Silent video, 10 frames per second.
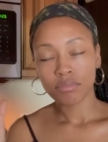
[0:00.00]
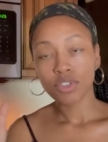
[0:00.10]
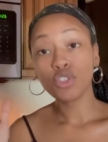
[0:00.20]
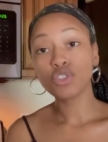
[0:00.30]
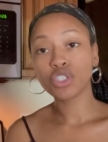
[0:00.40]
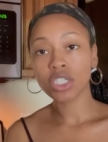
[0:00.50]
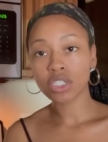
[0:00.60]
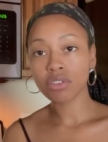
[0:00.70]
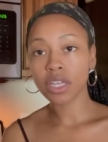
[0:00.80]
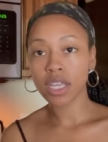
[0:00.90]

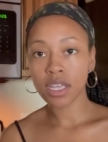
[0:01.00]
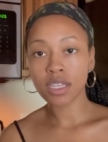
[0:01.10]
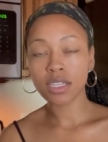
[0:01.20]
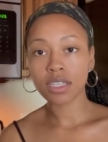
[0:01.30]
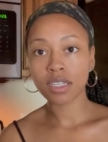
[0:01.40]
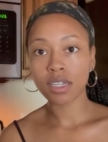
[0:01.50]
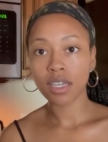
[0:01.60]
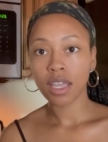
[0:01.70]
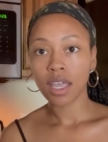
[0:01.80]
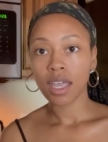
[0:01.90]
nutritional yeast,
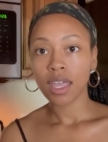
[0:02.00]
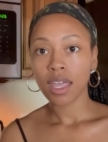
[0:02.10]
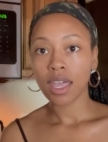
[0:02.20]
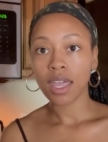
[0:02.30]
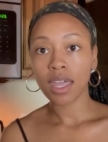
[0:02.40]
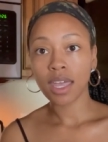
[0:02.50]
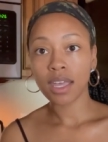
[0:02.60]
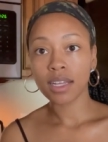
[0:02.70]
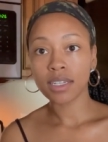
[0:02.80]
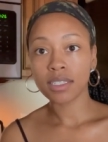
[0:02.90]

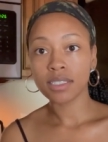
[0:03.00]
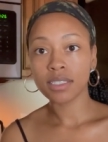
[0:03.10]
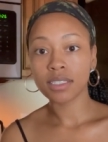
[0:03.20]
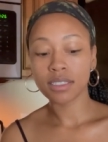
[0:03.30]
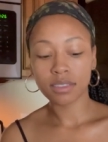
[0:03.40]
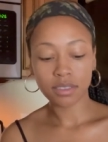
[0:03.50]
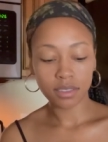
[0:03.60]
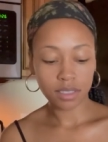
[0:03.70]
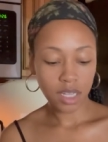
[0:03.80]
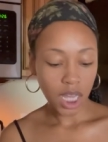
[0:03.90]
and
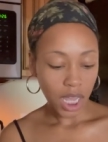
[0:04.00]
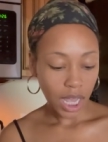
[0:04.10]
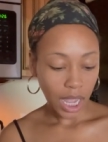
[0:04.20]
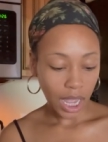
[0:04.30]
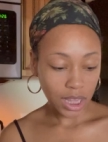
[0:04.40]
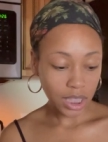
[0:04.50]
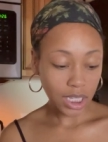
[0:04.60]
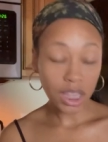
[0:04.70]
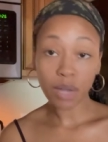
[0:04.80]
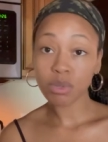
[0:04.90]
I
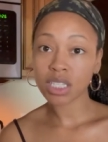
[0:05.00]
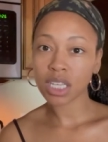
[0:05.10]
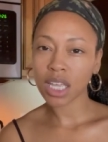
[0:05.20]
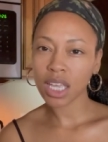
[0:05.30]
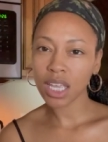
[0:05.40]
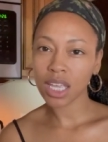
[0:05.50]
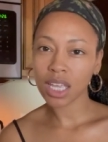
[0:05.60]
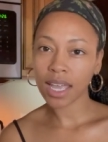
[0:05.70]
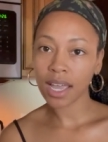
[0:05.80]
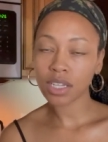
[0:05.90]
think that was it
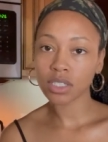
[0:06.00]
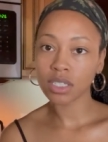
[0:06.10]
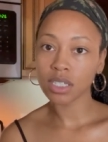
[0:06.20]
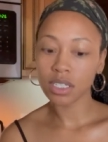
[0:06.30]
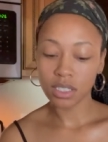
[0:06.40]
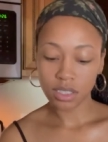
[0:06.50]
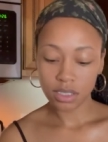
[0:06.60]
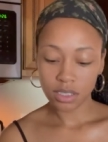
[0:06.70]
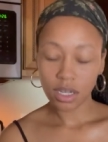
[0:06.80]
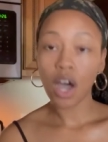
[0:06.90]
actually.
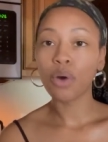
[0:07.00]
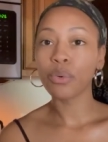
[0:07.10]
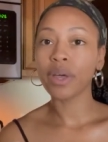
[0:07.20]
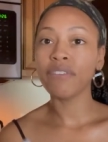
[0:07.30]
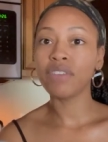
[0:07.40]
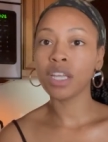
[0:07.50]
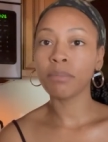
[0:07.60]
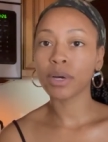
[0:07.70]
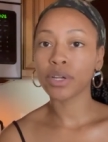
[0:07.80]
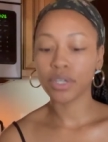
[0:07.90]
Oh, and vegan
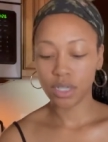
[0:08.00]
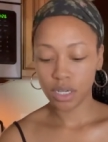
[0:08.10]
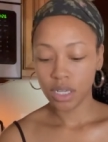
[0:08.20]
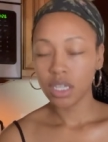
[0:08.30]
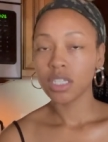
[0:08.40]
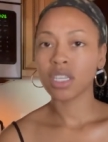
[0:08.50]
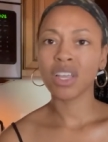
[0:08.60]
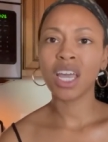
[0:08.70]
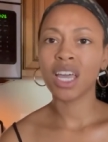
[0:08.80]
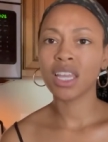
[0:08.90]
butter. So
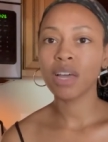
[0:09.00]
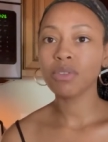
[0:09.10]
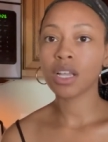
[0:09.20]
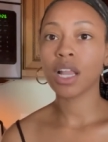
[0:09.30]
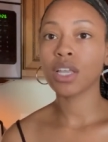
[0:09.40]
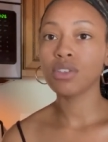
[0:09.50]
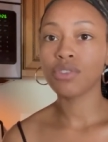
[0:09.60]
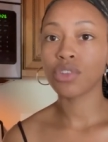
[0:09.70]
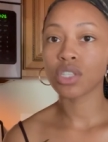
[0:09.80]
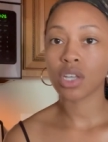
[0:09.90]
yeah, that was all I used
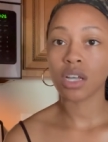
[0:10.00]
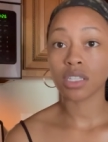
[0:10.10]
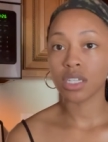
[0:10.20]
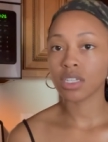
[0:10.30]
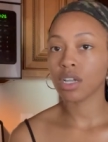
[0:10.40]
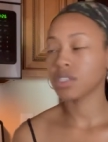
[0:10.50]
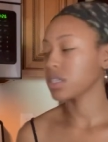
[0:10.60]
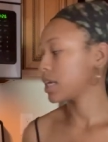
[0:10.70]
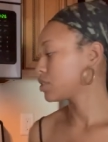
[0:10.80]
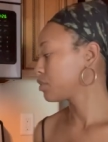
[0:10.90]
for the sauce, and the sauce is
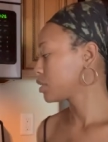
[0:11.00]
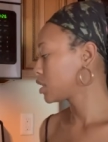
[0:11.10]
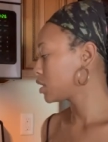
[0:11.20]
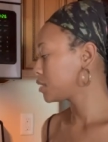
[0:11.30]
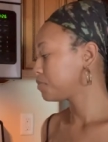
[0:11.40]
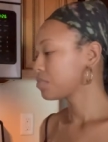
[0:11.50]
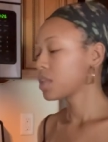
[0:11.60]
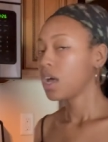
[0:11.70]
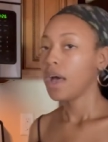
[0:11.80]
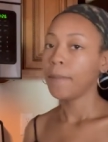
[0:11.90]
actually really good.
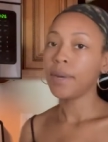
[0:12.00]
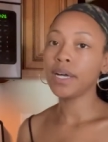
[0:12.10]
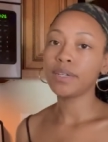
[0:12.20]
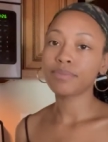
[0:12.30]
But